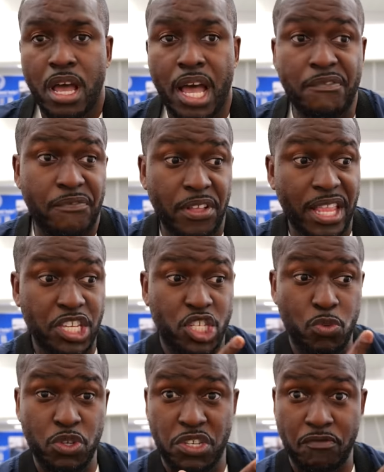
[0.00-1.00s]
I felt like
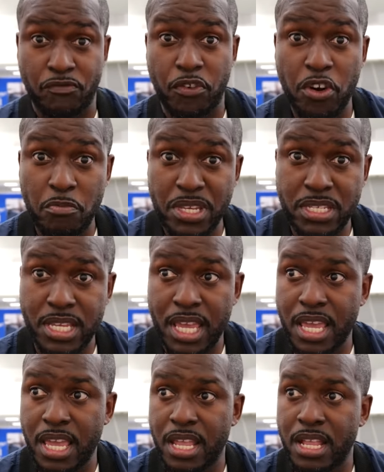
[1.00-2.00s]
she was in front of me
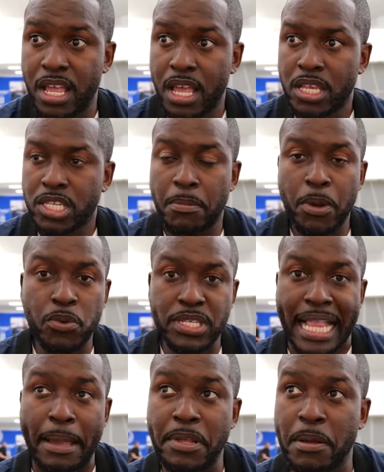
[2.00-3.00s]
singing. Somebody
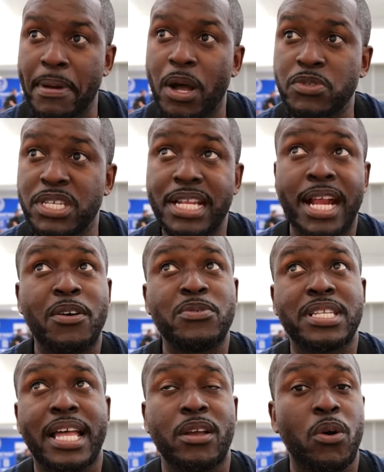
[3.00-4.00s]
was climbing a mountain and I
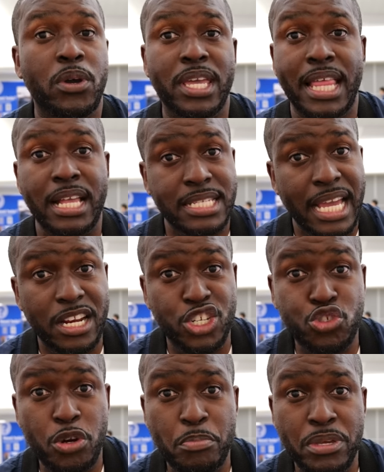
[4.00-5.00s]
was like, okay, that's kind
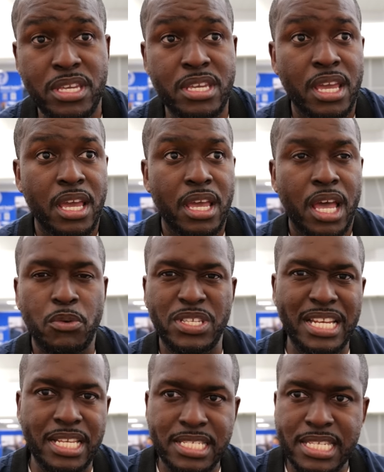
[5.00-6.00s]
of trippy. I
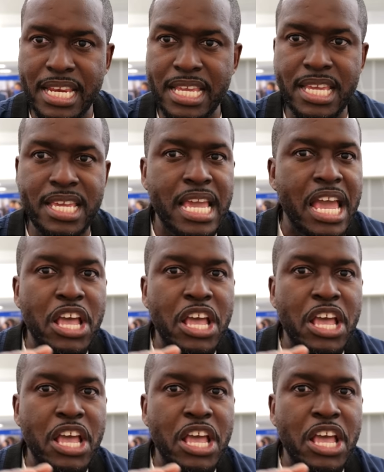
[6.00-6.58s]
was in the city,